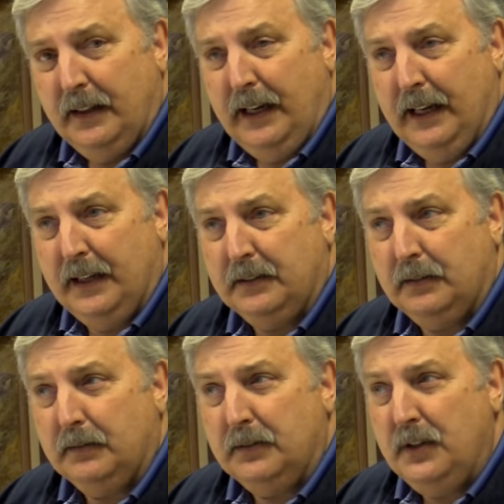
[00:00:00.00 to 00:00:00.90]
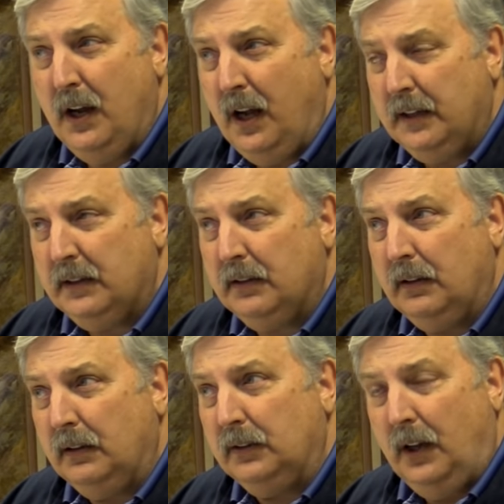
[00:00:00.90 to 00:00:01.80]
And not
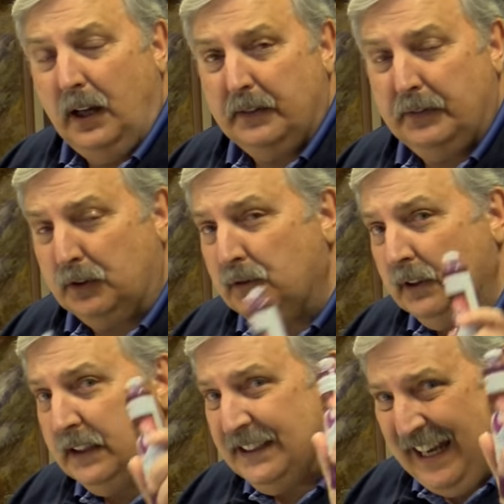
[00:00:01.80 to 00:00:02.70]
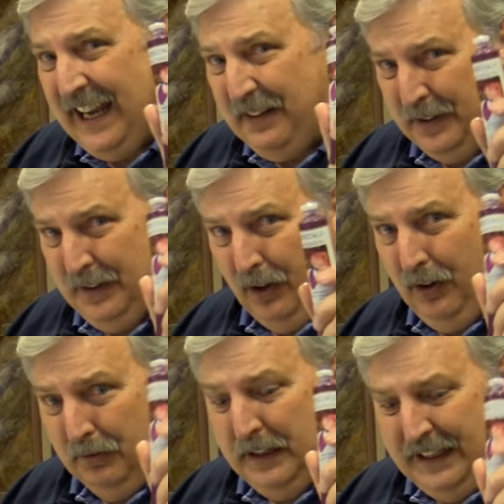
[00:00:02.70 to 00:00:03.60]
a lot of acrylics have it
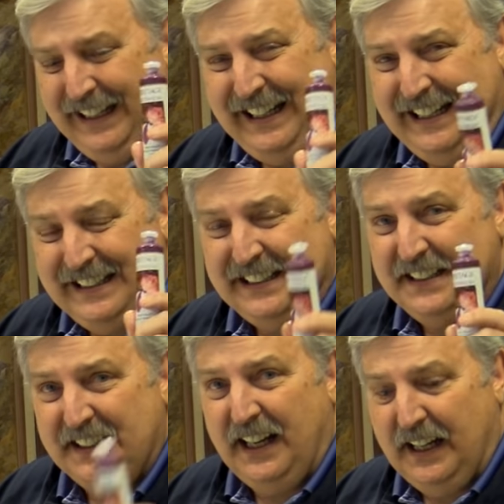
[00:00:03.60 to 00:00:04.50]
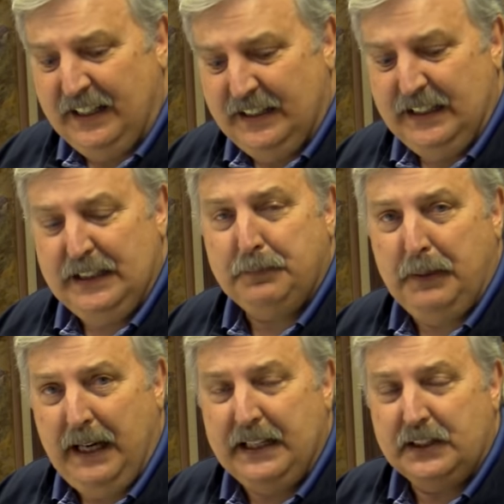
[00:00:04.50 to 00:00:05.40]
already inside these
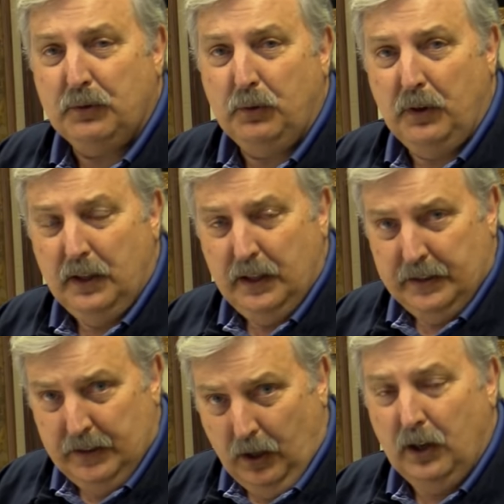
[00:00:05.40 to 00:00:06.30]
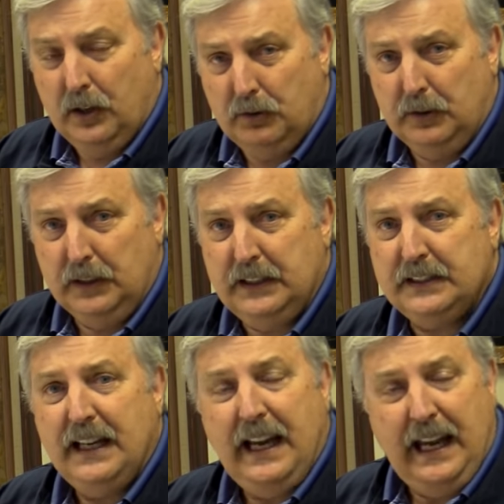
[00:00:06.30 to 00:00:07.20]
paints. Our
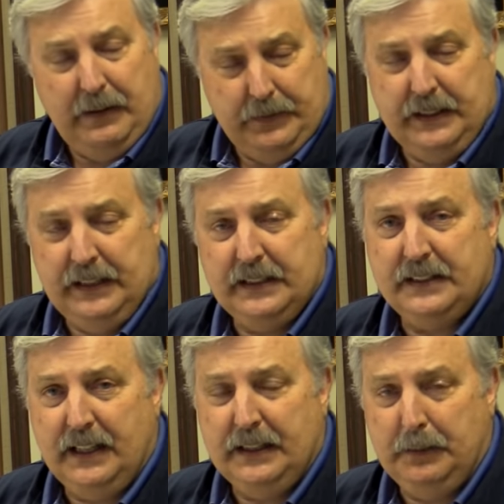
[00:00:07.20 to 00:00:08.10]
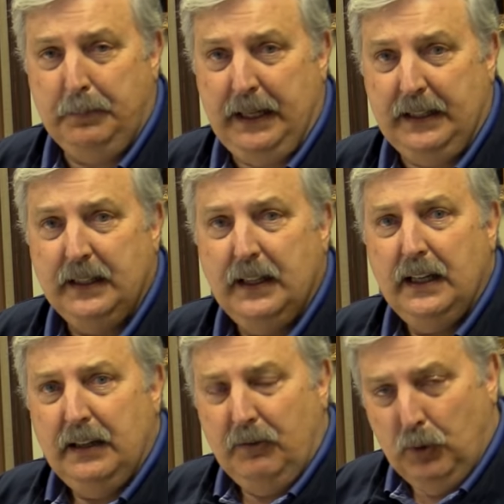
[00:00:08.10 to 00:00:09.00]
acrylics have it inside the paint.
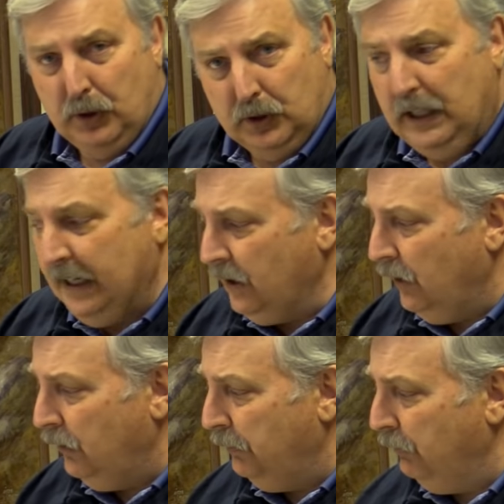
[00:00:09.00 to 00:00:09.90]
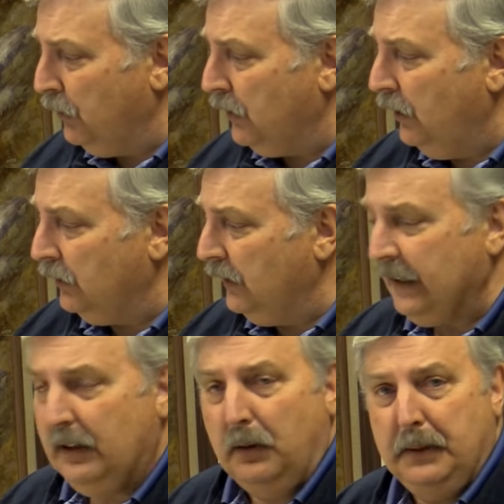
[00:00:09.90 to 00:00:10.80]
We're glycol, we're called
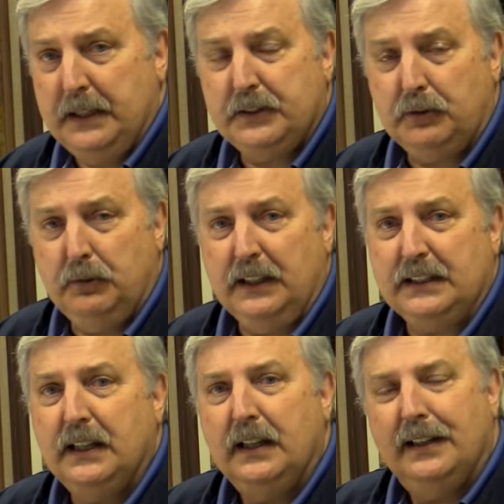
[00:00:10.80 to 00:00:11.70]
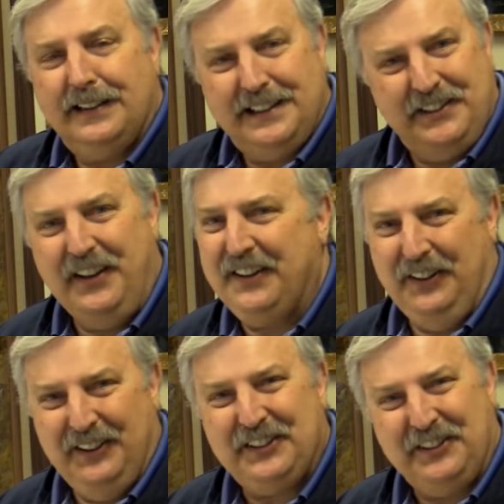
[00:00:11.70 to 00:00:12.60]
glycol-based acrylics because not
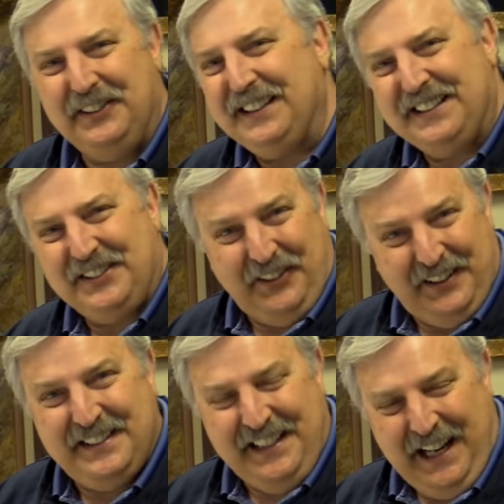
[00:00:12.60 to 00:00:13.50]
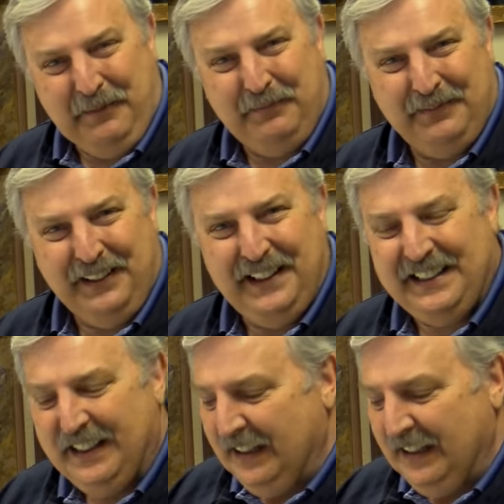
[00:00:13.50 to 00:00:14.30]
all acrylics are the same, right?